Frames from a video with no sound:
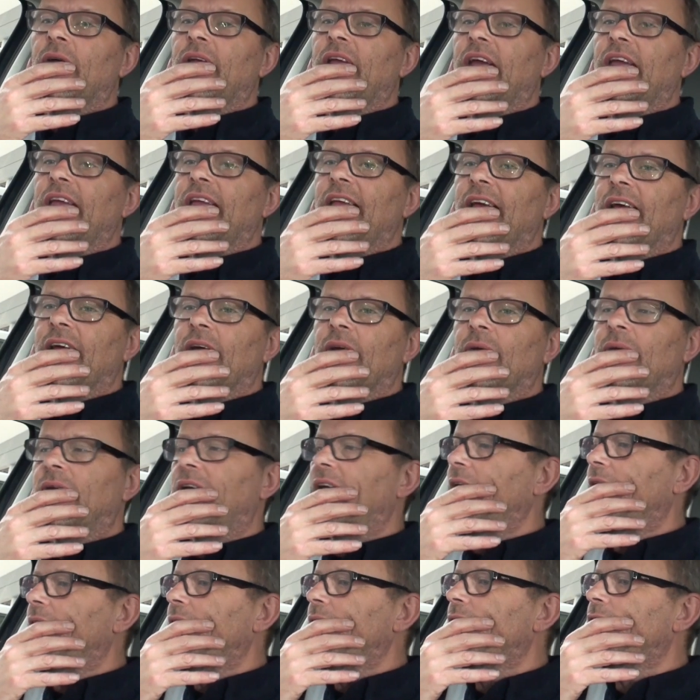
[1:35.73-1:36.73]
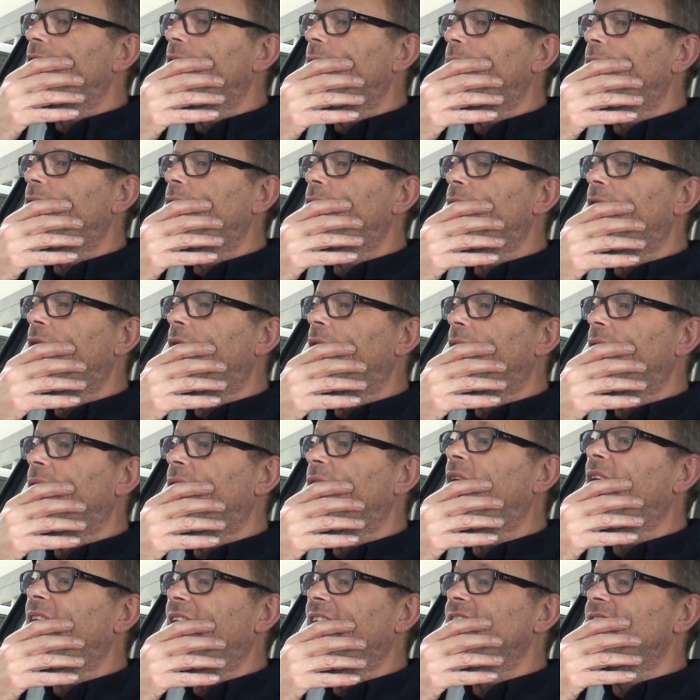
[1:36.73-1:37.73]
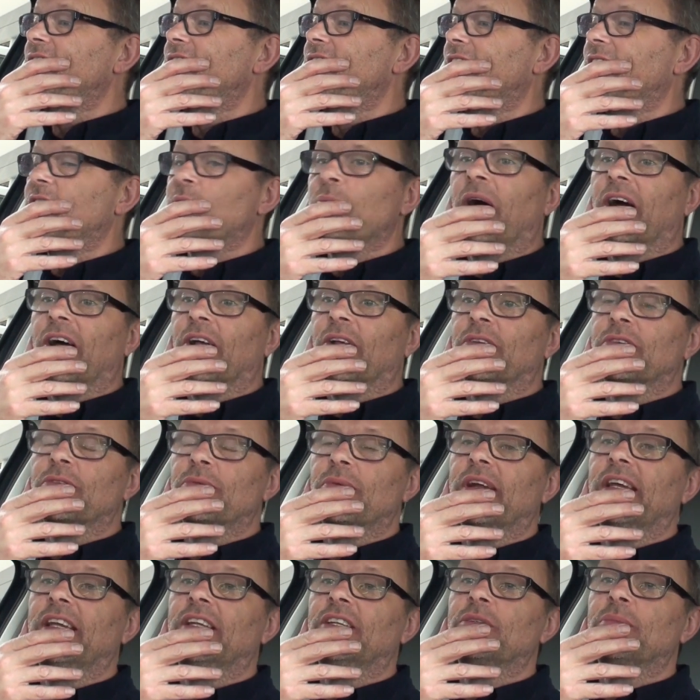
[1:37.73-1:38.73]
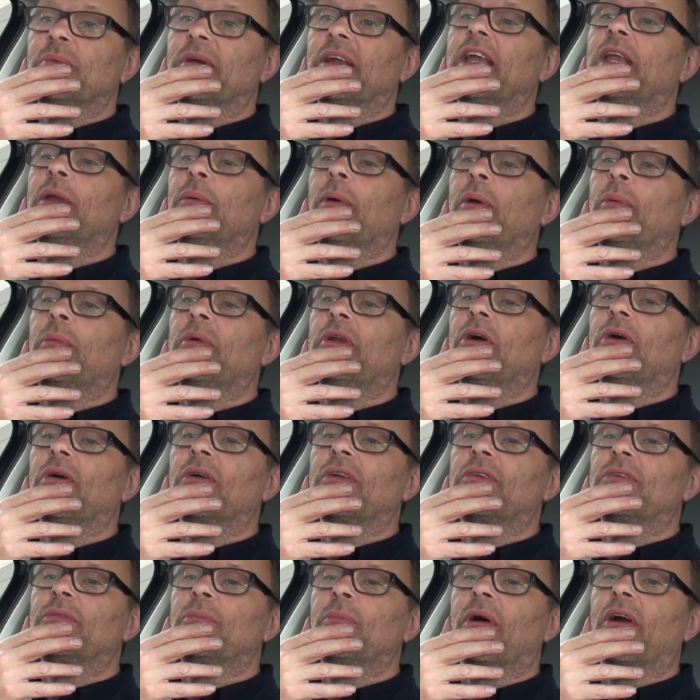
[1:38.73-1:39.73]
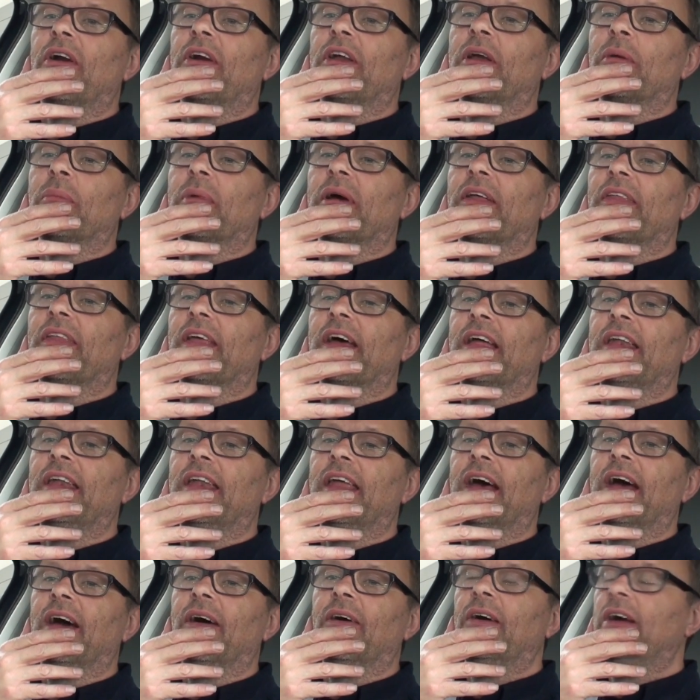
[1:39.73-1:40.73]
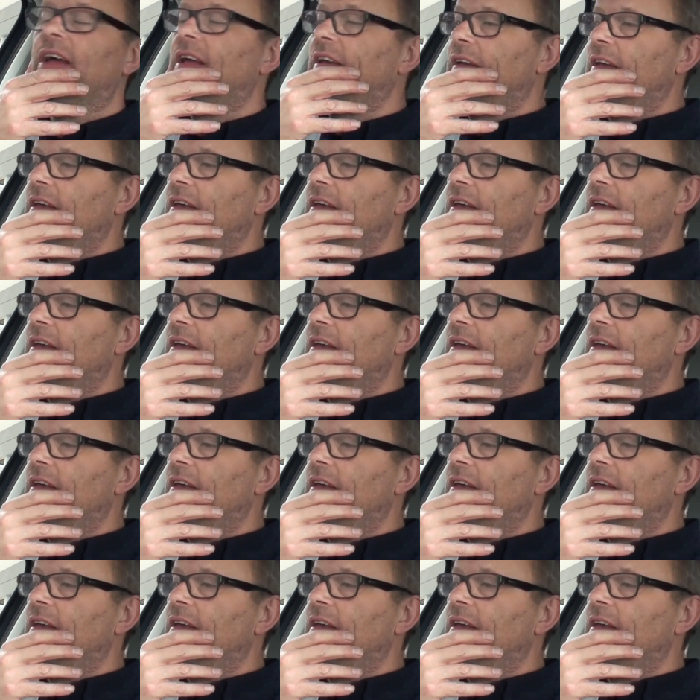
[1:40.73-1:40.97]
Okay, yeah, okay. So what have we got? We've got 86 miles range, but anyway, we're not worrying about that now.